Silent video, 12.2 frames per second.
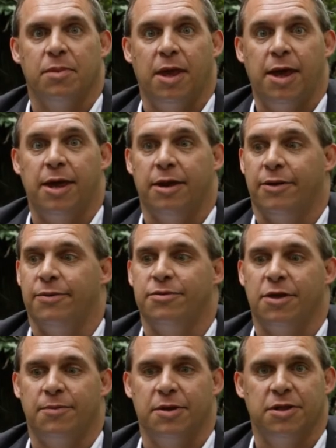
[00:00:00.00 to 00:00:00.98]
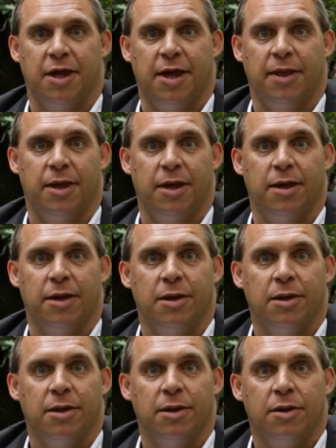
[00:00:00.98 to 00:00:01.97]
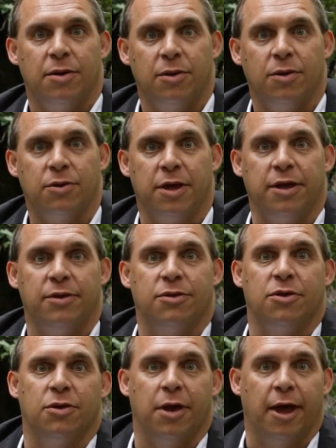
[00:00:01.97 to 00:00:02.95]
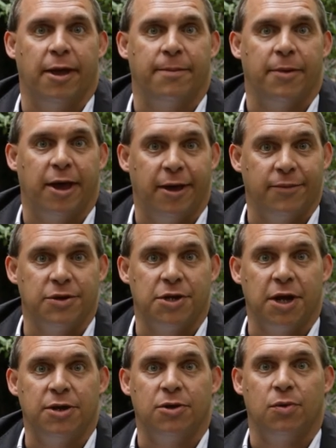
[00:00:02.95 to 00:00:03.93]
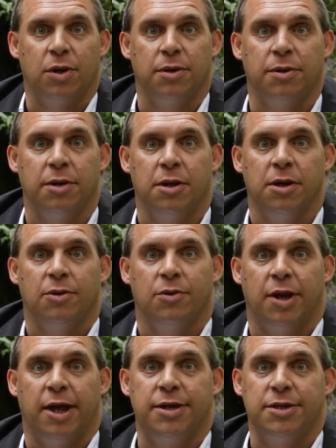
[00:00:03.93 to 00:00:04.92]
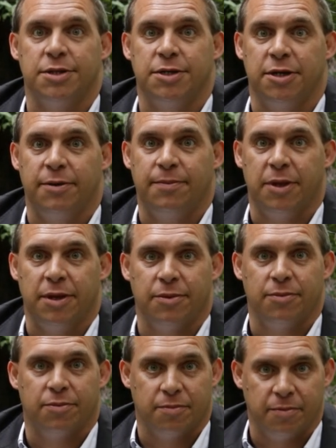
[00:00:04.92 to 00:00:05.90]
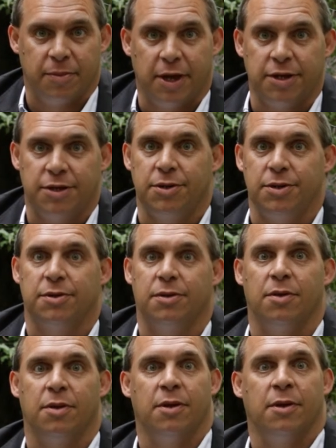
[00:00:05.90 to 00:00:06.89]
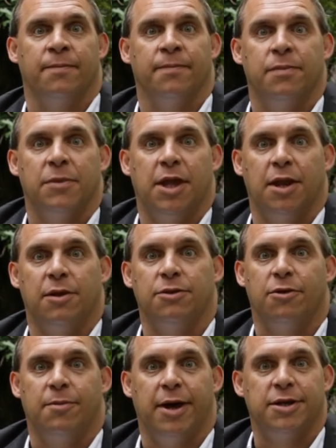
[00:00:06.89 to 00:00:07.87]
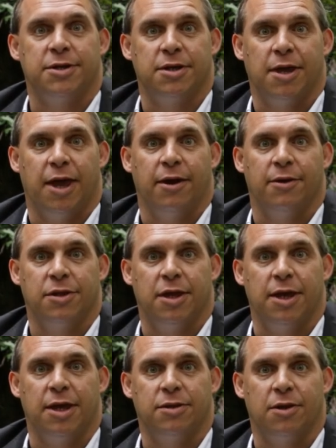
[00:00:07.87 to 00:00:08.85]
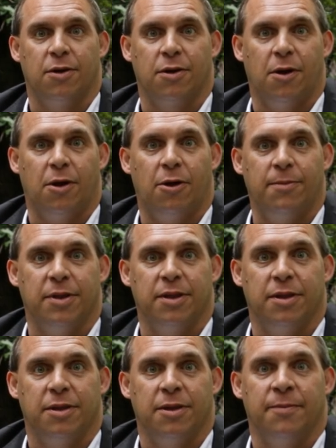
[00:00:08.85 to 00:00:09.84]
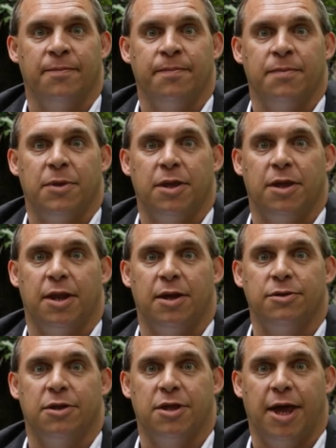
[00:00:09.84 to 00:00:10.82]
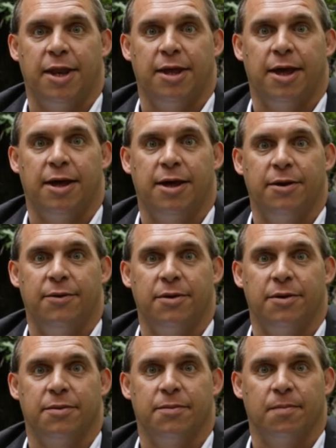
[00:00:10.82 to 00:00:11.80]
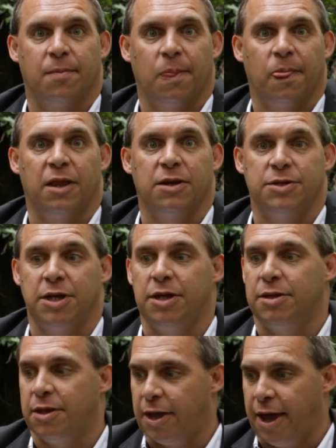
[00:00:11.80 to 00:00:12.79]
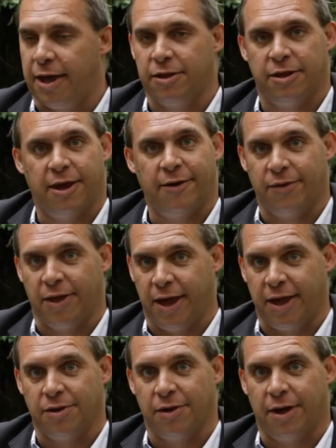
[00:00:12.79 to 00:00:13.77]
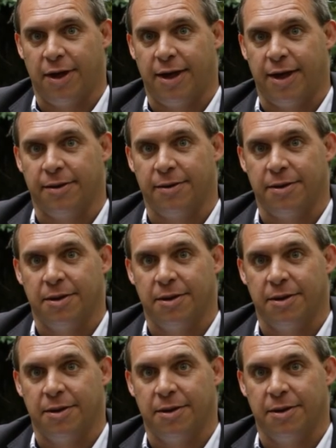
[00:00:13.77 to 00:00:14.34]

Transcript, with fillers: Yeah, if someone's out there looking to um, have a genuine relationship, then they should get onto MatchGuarantee.com and get onto Tatiana, and she uh, definitely have your heart